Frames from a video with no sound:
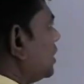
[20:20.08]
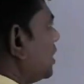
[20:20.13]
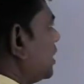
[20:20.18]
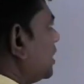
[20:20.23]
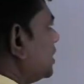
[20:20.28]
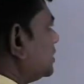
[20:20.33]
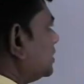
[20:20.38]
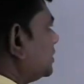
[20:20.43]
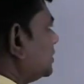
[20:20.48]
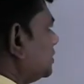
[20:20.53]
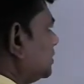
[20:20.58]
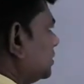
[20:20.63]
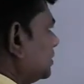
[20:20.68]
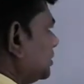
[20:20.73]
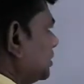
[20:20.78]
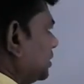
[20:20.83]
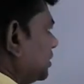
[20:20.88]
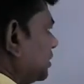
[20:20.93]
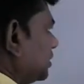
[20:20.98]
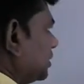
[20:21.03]

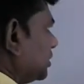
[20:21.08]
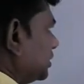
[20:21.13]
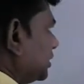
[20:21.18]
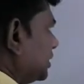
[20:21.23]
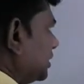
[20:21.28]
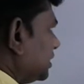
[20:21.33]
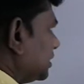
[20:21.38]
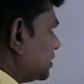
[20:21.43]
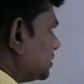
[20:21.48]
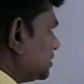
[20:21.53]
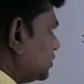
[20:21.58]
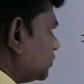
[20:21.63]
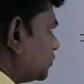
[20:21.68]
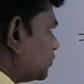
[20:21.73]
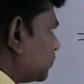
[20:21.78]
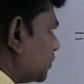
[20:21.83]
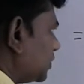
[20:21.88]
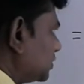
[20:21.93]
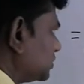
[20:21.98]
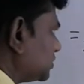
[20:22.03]
and here
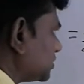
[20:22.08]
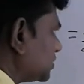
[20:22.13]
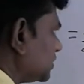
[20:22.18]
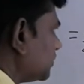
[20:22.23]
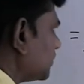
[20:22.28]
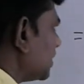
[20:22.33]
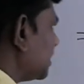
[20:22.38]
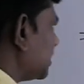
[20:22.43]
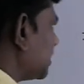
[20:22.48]
this first term